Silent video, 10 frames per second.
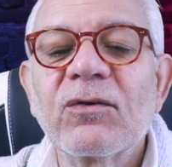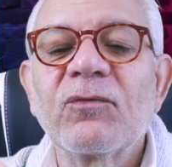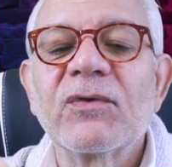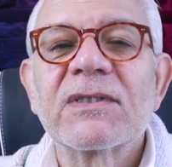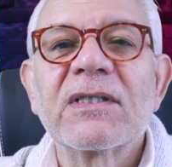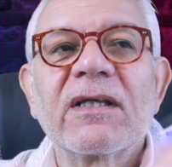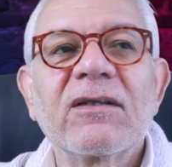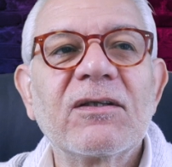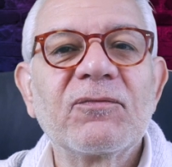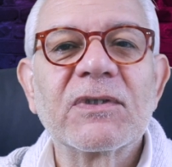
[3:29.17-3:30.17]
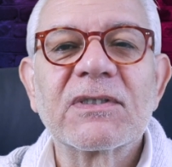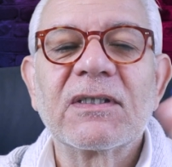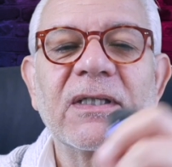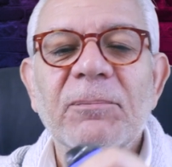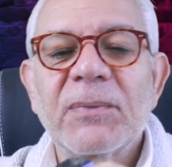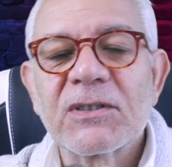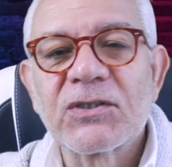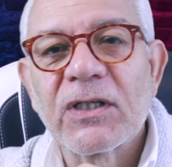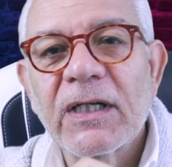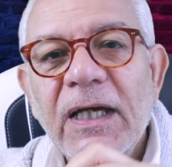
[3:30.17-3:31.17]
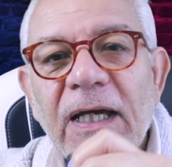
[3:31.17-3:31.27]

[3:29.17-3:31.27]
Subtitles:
obviously, and the difference in temperature,